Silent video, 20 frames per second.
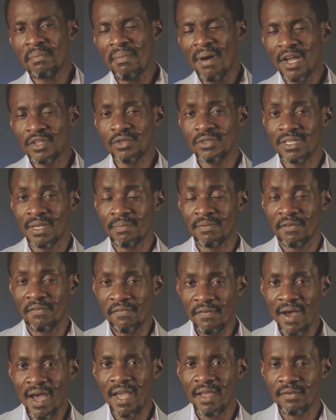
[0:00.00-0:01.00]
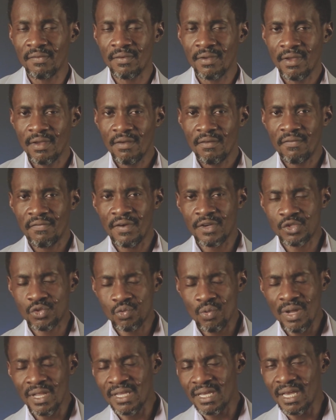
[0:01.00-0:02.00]
in Matthew chapter 5, verse
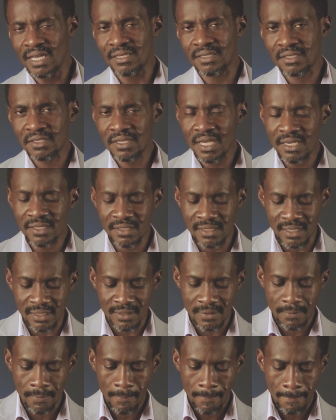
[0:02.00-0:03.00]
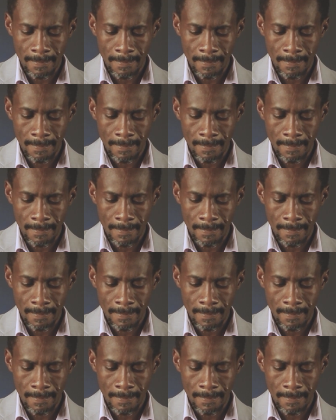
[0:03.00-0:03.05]
28 says this,